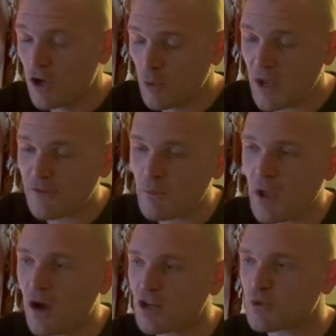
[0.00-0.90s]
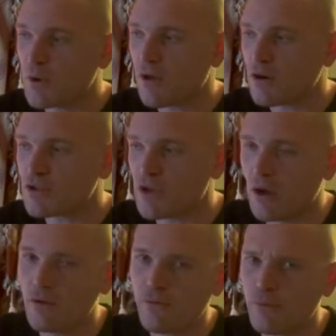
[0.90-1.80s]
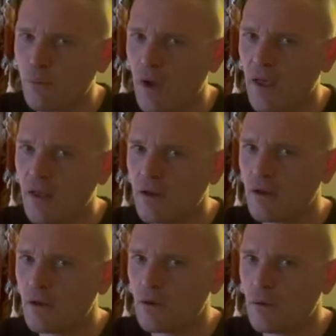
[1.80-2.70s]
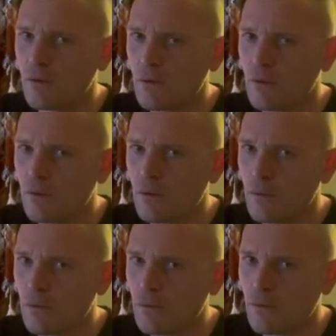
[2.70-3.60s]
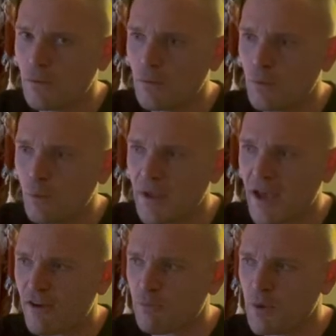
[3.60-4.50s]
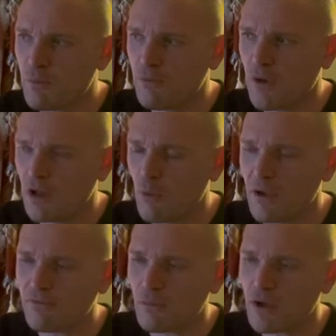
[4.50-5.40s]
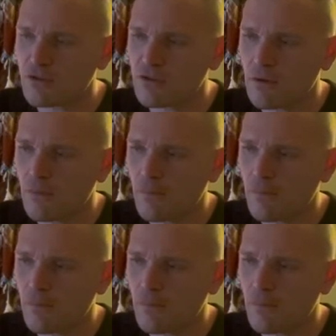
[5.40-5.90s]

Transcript: We have to be honest with ourselves when we have people fall away from us.